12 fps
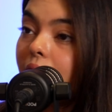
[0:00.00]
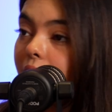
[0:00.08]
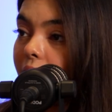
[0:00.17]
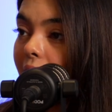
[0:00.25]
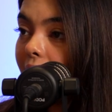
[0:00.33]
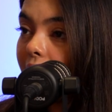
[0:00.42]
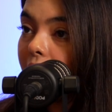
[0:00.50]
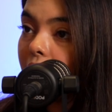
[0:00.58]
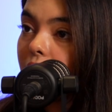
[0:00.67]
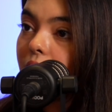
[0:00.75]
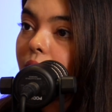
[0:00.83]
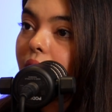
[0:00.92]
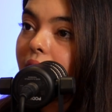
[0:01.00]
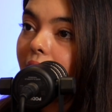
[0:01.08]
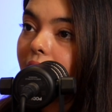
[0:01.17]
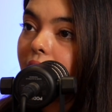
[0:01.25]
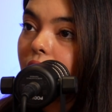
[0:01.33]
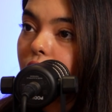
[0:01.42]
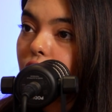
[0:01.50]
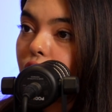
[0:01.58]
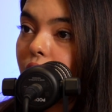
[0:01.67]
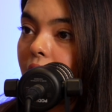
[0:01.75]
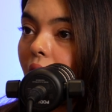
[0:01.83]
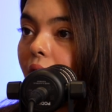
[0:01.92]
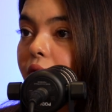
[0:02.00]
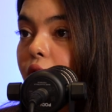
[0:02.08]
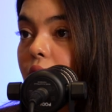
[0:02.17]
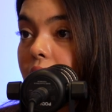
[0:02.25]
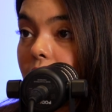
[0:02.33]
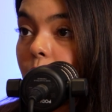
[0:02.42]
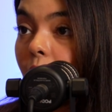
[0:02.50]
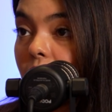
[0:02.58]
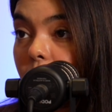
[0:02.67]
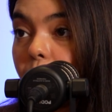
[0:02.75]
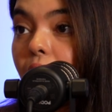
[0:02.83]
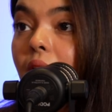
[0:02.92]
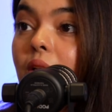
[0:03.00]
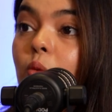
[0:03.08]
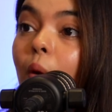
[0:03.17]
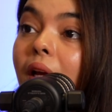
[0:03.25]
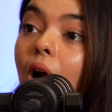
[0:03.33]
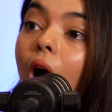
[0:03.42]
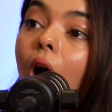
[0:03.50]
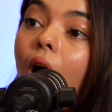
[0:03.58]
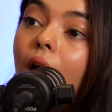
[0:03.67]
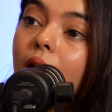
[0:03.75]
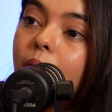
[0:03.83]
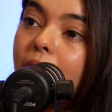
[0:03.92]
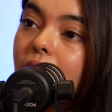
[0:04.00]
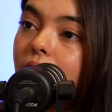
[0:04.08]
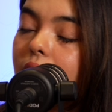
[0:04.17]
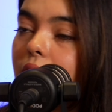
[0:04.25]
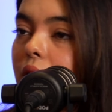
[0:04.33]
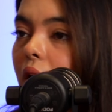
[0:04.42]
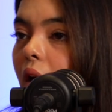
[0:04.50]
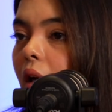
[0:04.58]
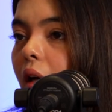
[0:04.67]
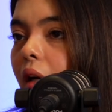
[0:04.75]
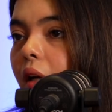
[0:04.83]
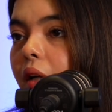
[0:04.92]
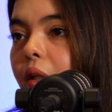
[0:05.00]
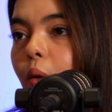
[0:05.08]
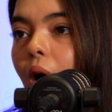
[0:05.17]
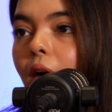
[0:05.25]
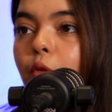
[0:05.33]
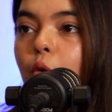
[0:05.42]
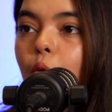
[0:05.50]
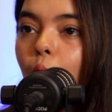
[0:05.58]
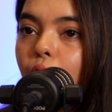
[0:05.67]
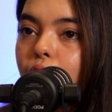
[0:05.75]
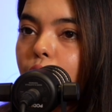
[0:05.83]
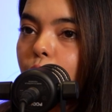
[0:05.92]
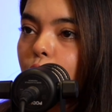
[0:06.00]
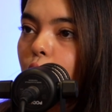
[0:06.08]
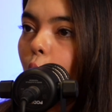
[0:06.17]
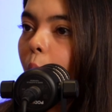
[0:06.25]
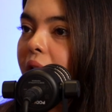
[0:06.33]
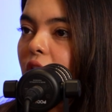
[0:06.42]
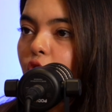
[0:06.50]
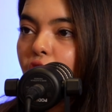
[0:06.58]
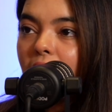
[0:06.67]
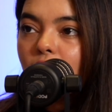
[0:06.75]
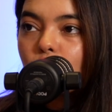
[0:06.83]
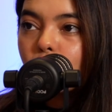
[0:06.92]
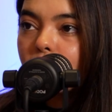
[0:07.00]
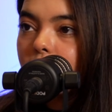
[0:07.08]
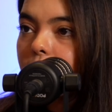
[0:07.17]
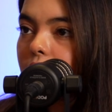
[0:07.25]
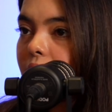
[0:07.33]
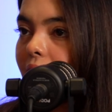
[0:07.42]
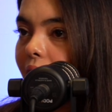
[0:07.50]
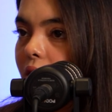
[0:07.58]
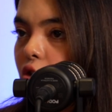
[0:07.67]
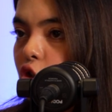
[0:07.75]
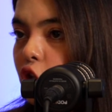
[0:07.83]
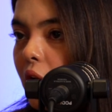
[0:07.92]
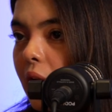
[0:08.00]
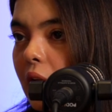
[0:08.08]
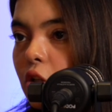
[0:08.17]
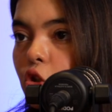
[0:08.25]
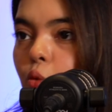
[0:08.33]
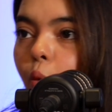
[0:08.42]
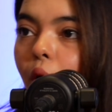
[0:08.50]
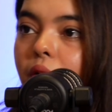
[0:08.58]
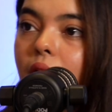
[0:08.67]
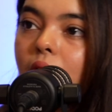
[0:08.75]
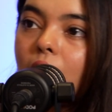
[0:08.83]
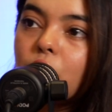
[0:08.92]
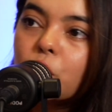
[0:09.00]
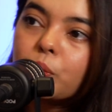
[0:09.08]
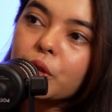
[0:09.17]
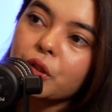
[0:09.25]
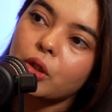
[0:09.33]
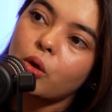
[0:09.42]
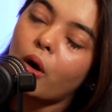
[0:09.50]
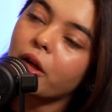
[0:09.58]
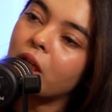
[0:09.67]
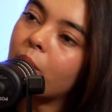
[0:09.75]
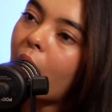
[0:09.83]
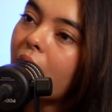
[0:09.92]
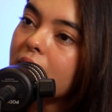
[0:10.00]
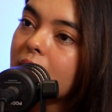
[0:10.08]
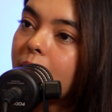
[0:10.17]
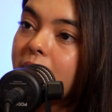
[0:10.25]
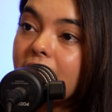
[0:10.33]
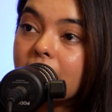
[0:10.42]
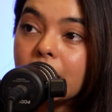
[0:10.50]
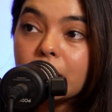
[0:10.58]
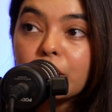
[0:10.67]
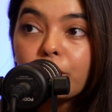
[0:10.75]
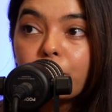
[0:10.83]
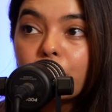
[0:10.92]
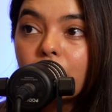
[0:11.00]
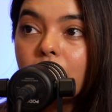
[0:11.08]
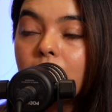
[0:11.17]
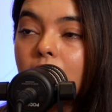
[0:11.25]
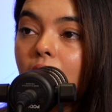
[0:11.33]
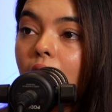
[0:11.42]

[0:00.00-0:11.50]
get into the tech industry after a 6 months break is very hard, because you have to go through so many changes. The tech has changed. What the customers are talking about is completely different.